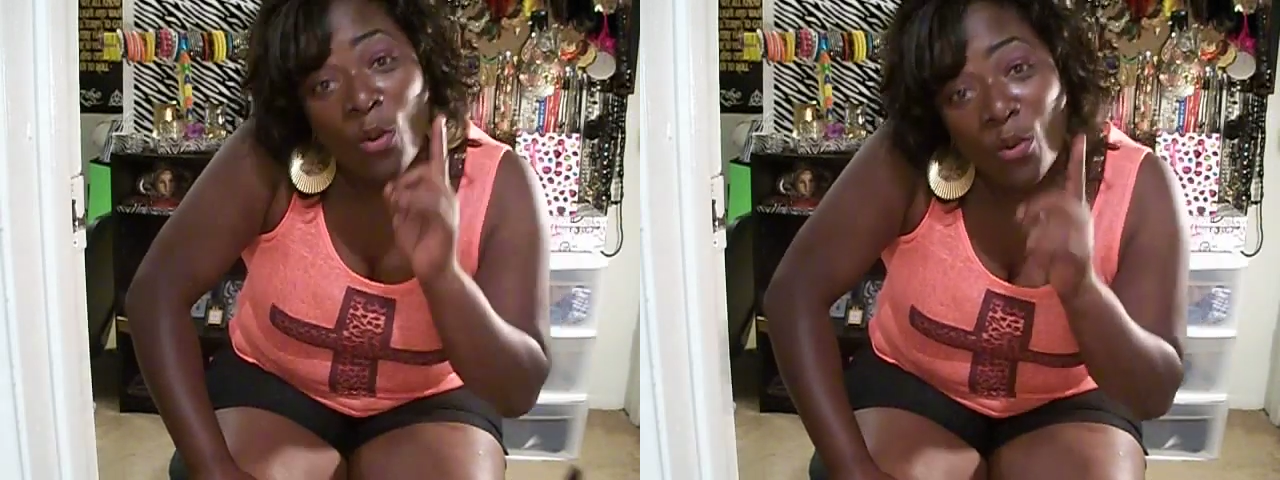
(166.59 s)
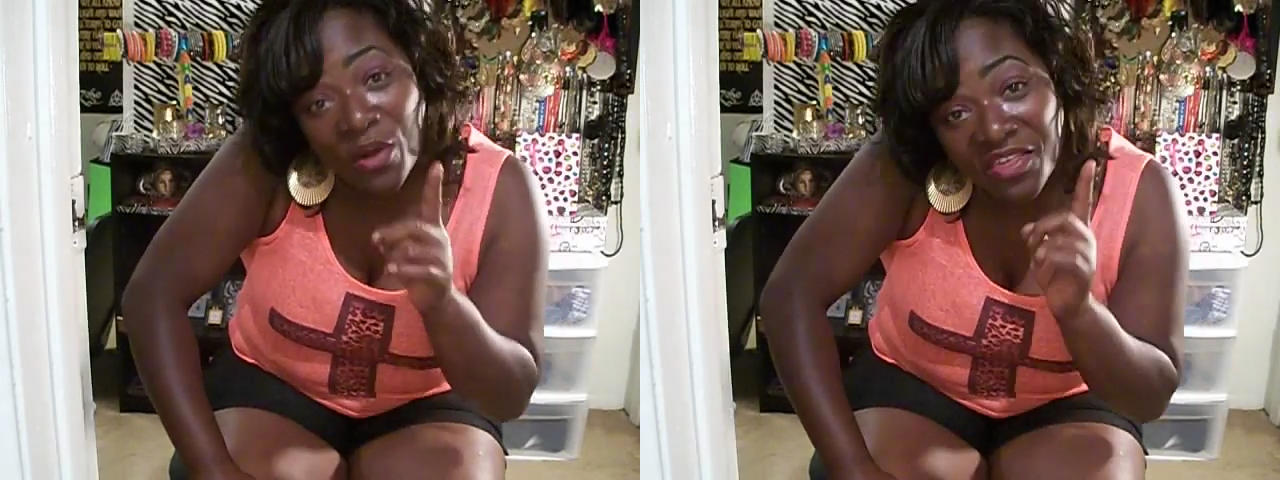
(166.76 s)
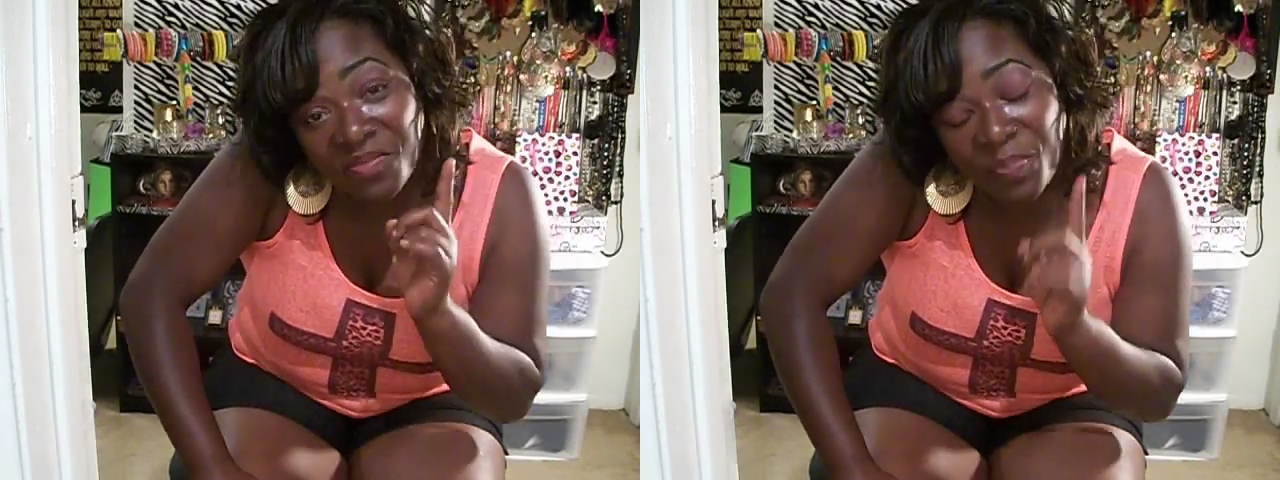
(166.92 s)

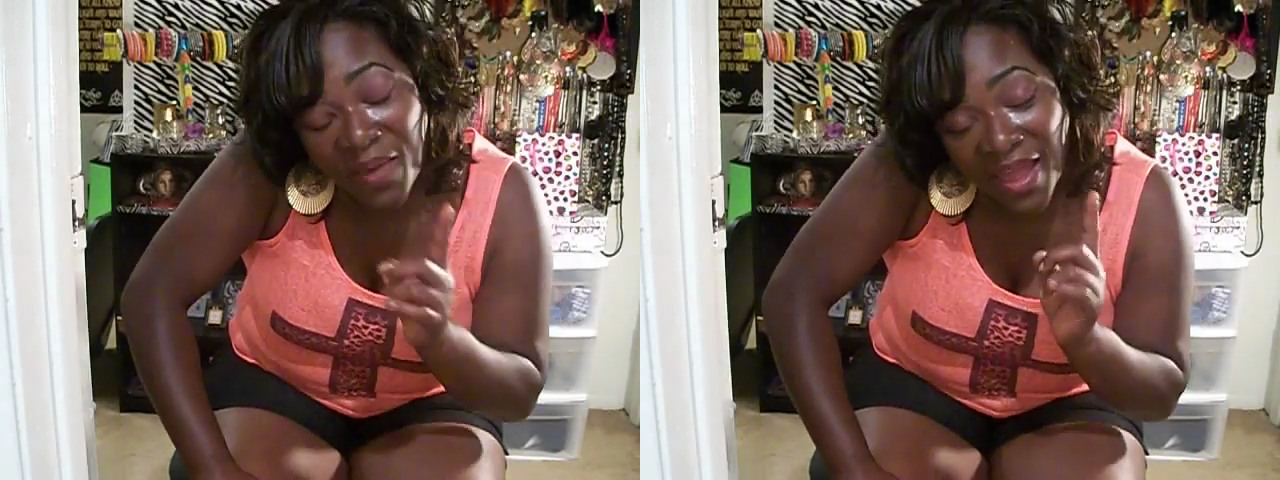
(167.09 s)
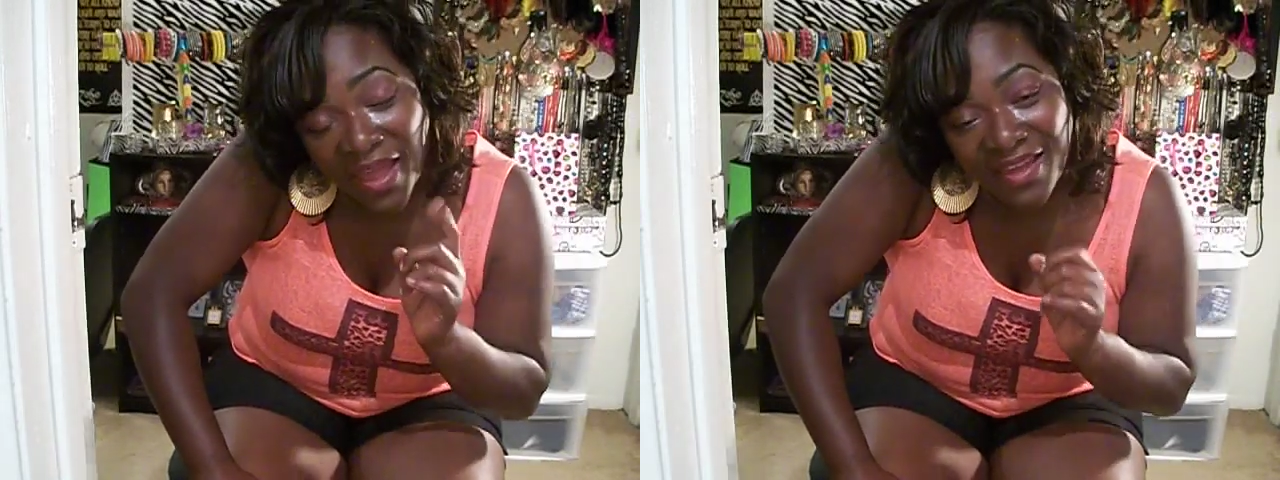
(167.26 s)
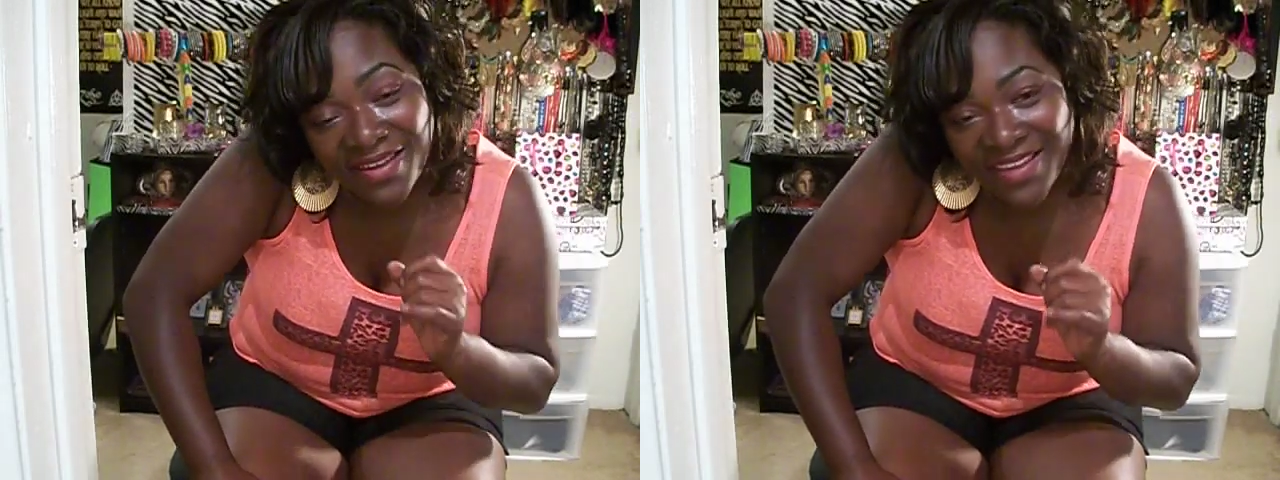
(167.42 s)
with
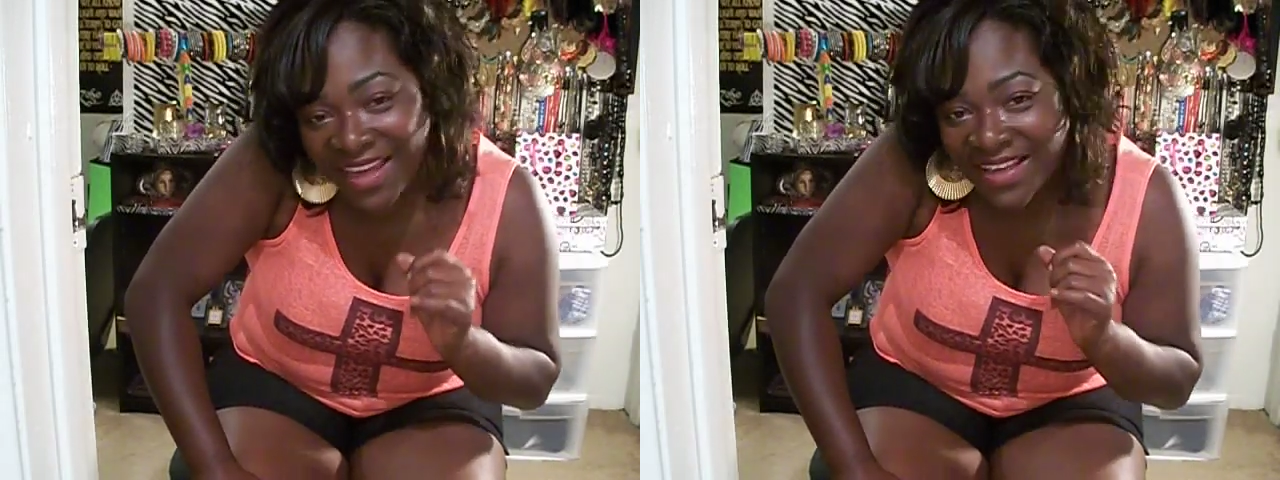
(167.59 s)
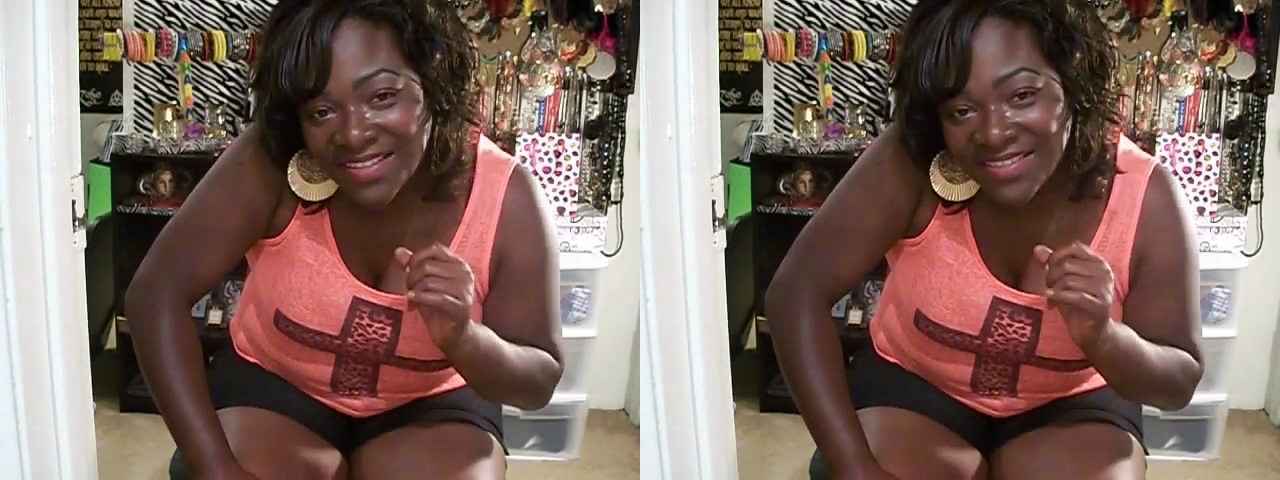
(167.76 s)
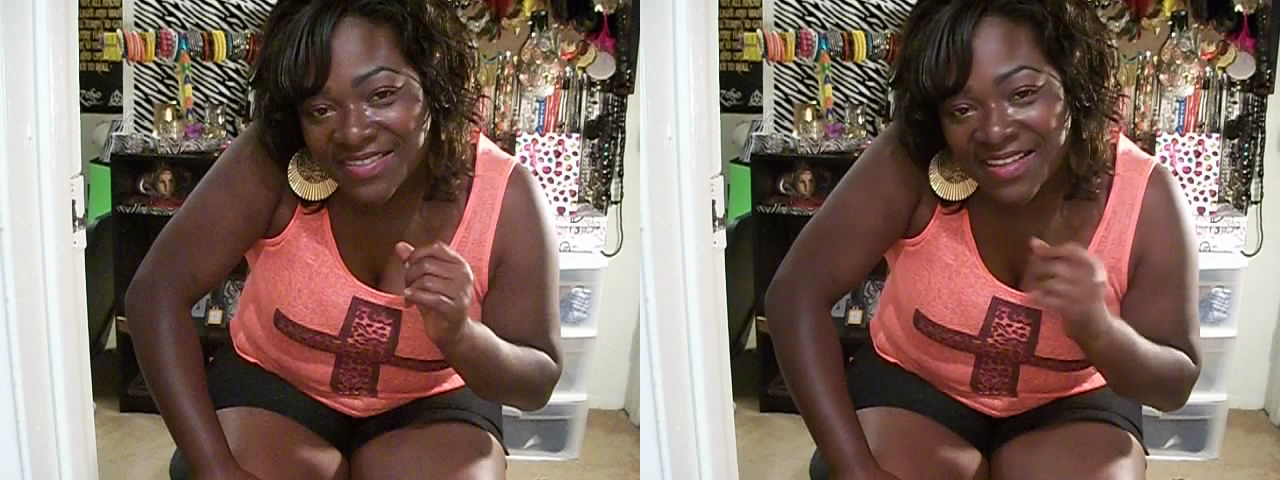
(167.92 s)
pay,
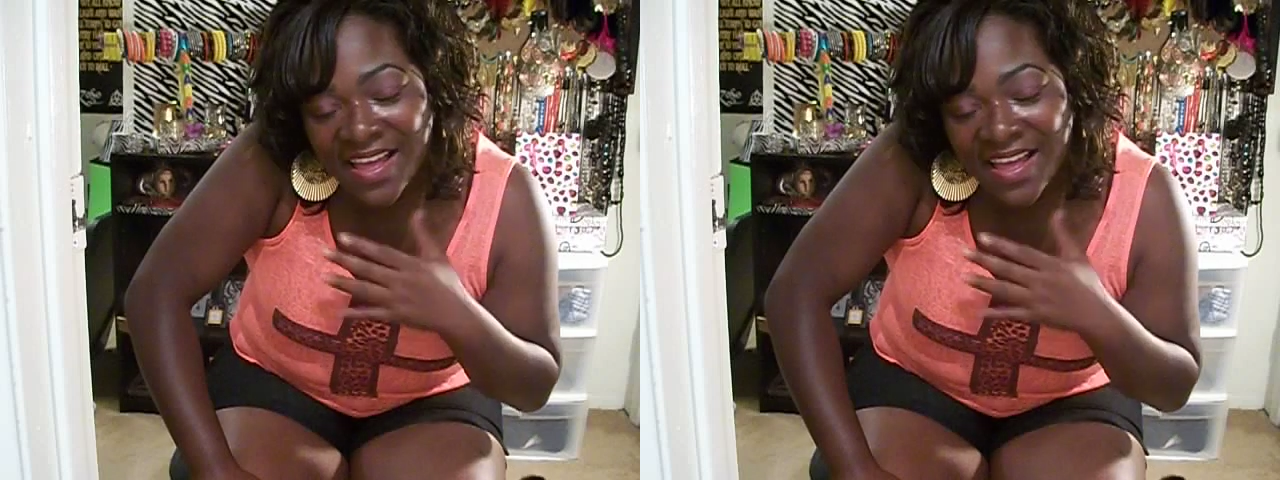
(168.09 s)
yes.